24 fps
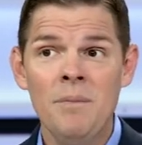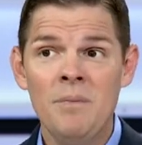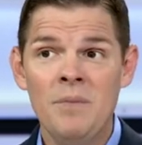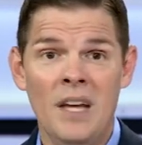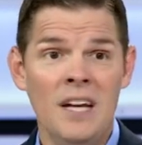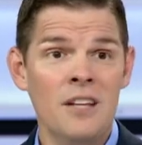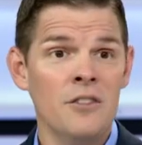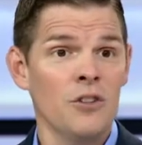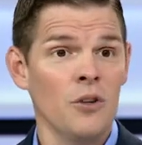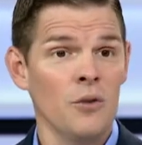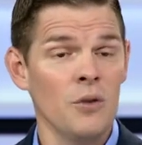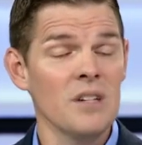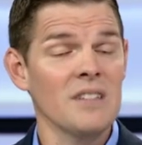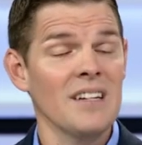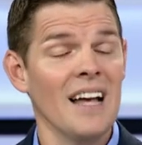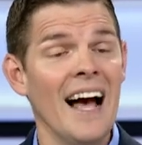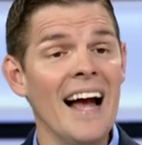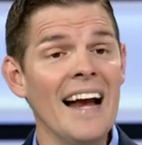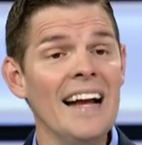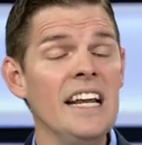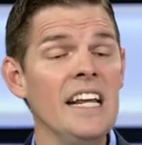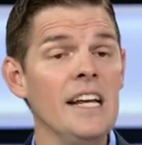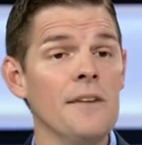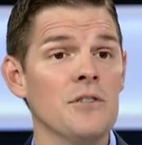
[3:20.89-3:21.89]
And so this
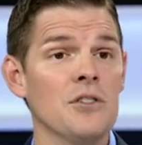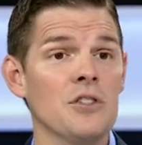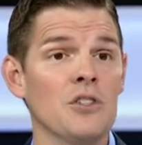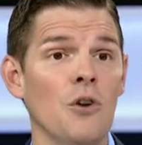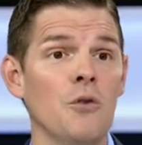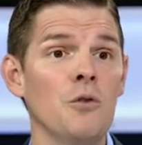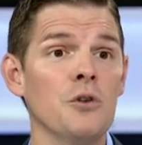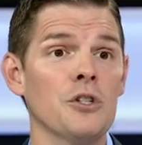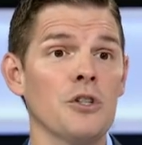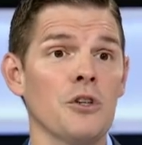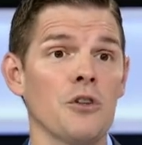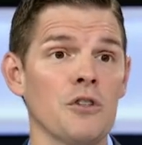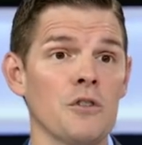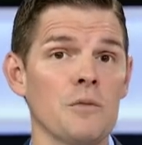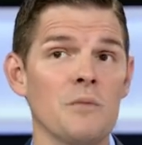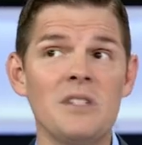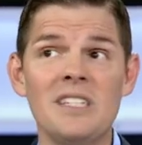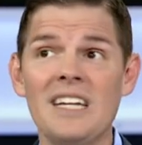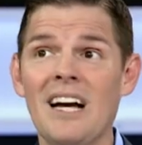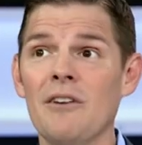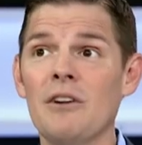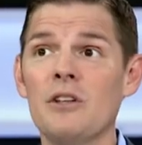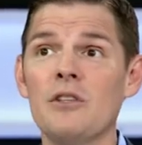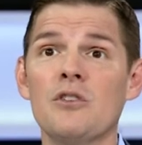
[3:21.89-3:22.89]
idea of socialism
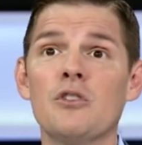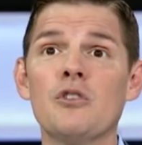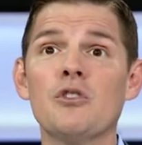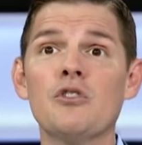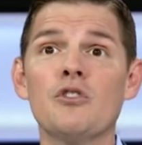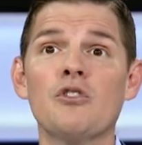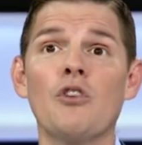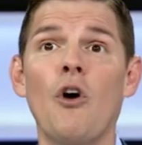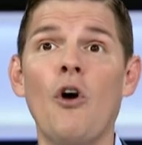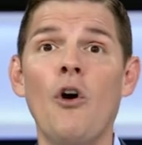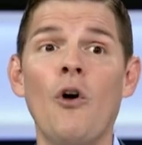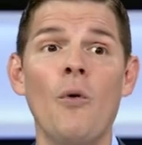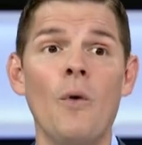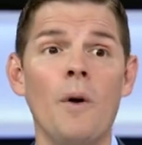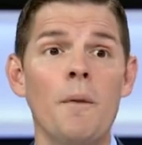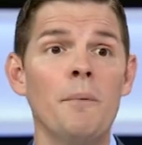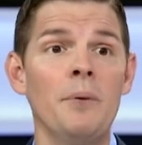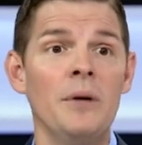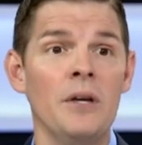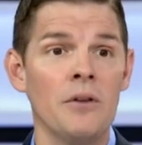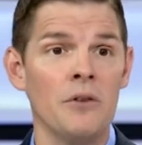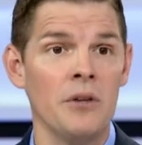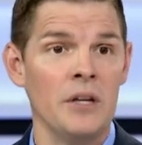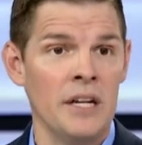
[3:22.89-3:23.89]
sounded so
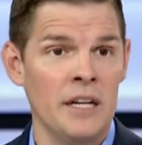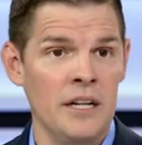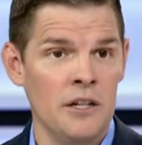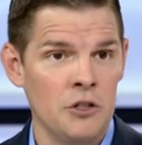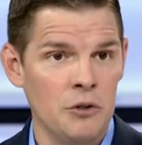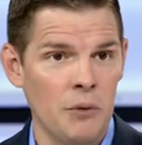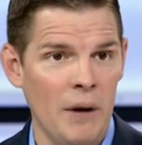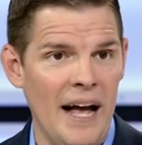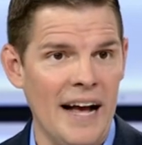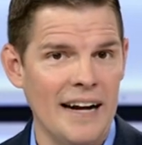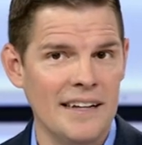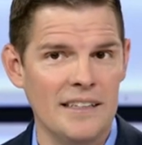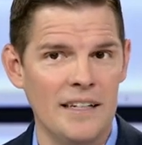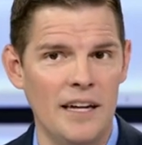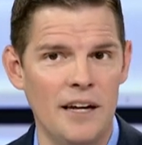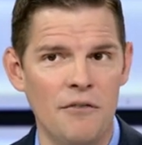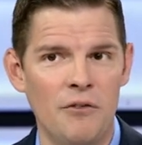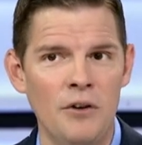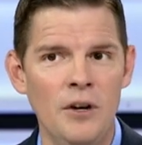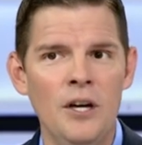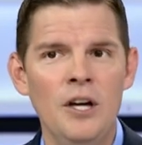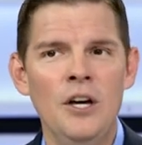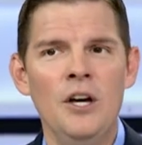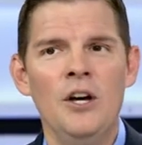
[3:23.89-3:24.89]
appealing and attractive,
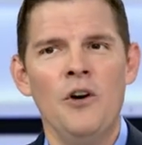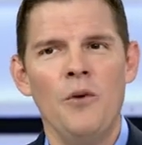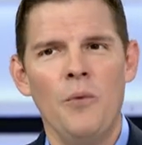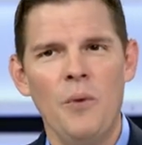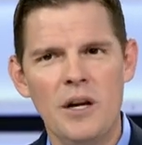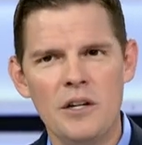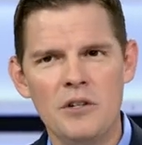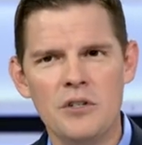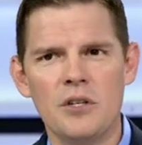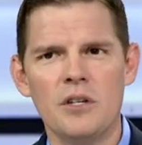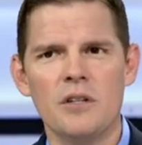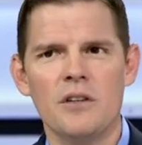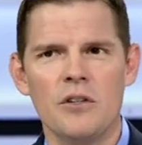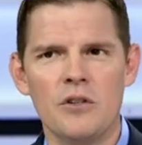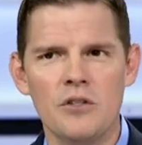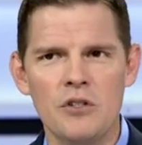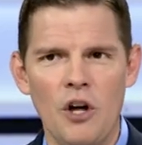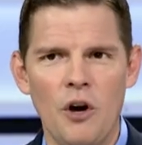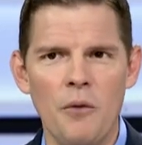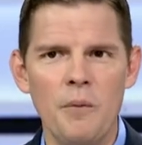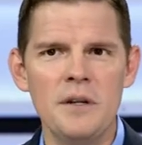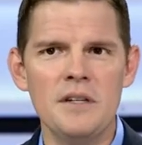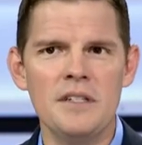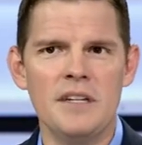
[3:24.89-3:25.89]
which there's
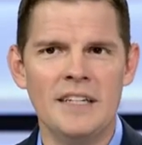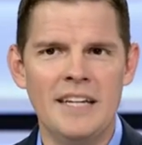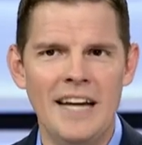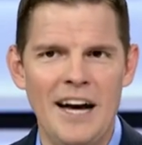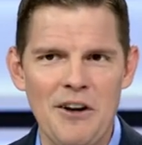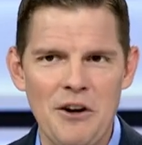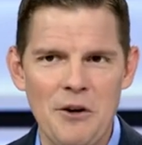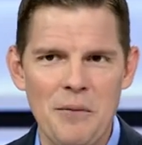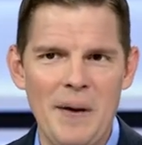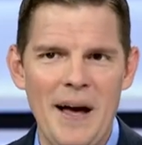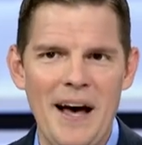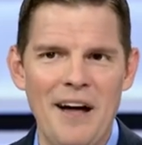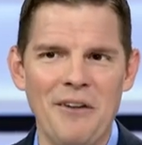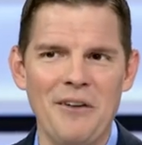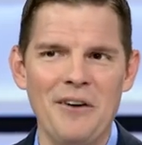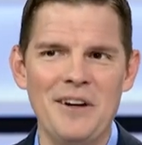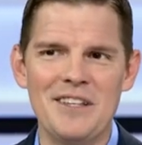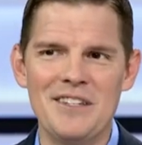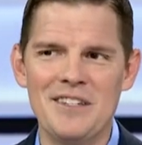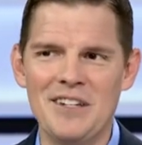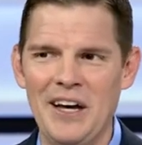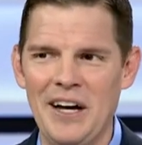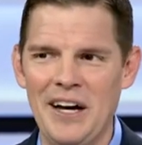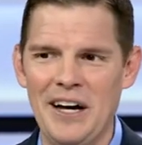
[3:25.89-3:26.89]
always the
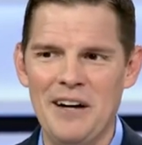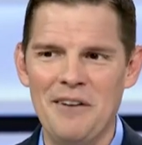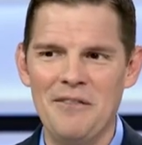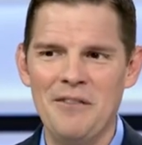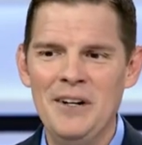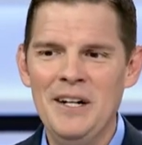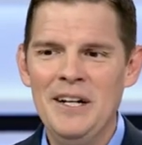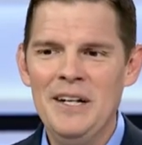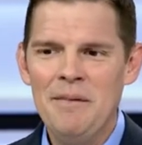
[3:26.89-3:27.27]
counterbalance of